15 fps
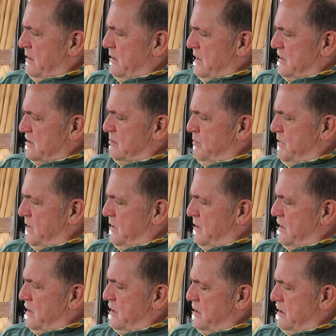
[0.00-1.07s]
That's me,
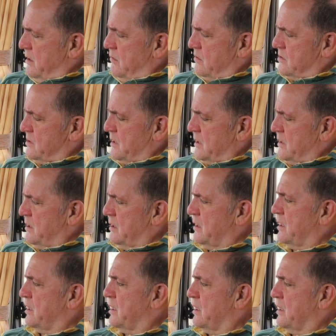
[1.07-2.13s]
what's that?
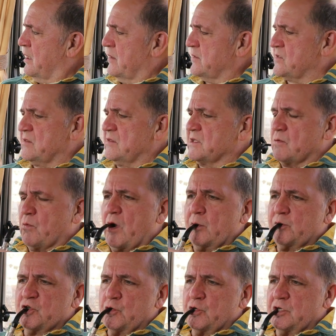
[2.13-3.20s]
It's in this one, I'm
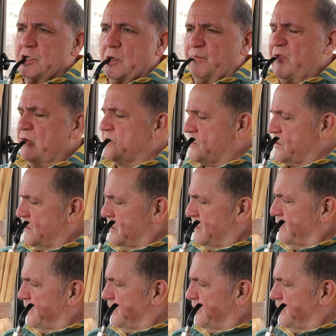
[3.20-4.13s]
sure it is. No, it's not.